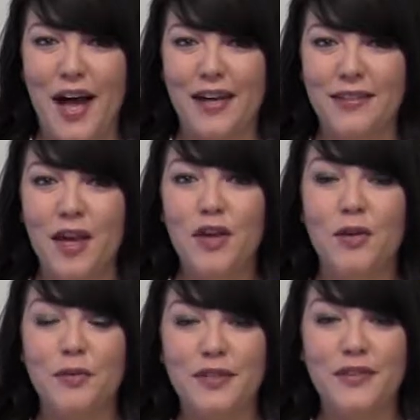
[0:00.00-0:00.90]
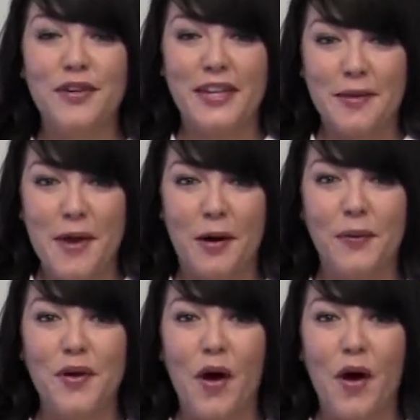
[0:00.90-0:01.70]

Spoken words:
class, you'll receive an email with